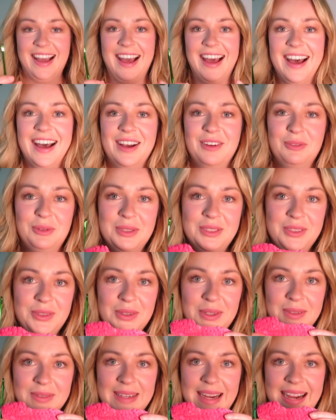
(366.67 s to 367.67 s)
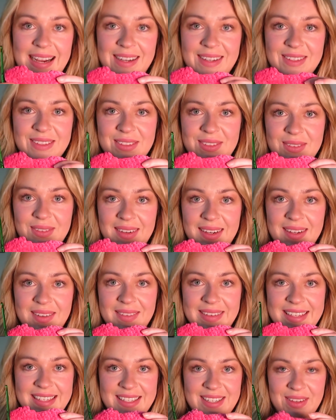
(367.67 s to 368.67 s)
we'll do a round where
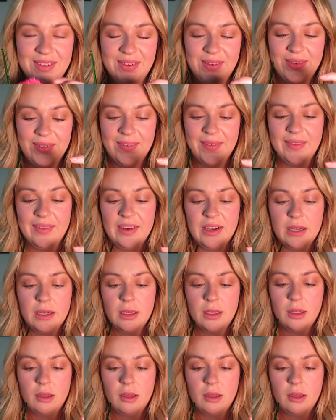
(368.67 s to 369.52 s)
we do